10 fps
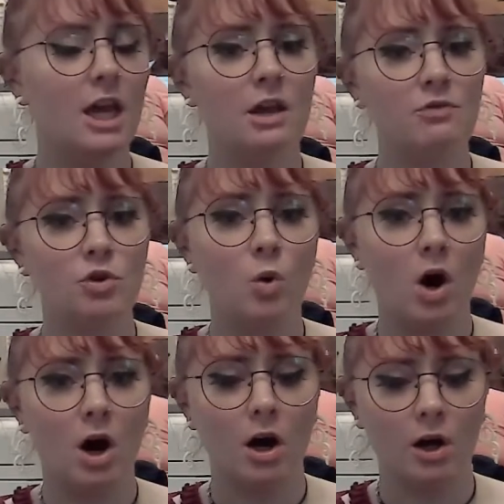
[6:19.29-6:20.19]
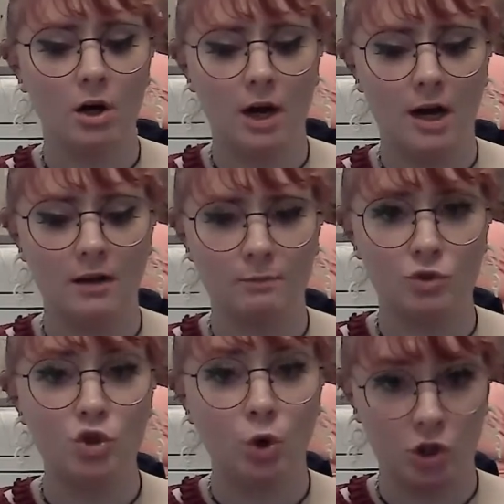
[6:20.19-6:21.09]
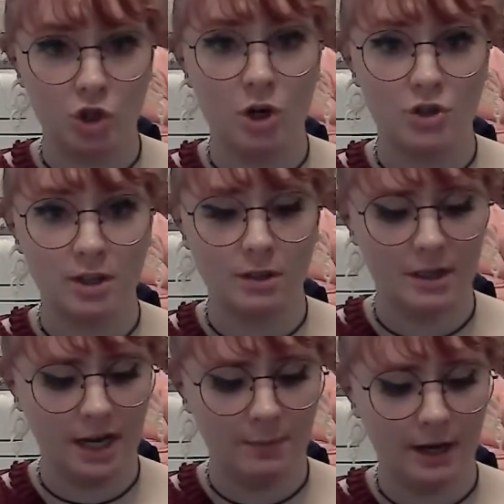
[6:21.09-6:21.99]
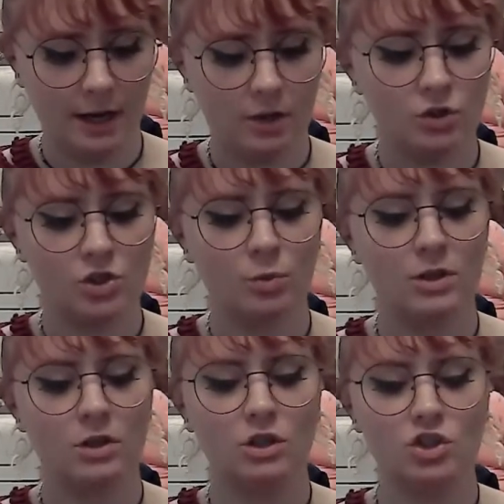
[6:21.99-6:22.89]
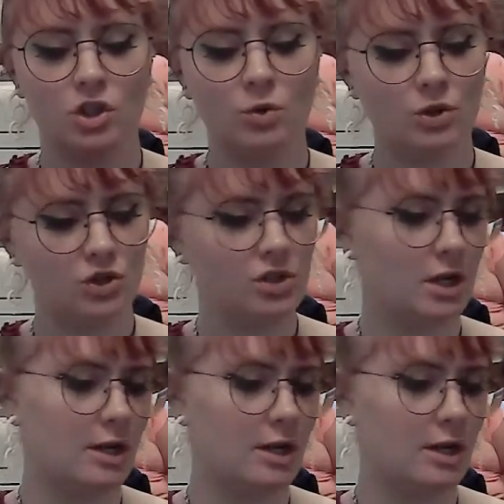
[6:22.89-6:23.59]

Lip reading: If you are charging the iPad, so what you're going to do is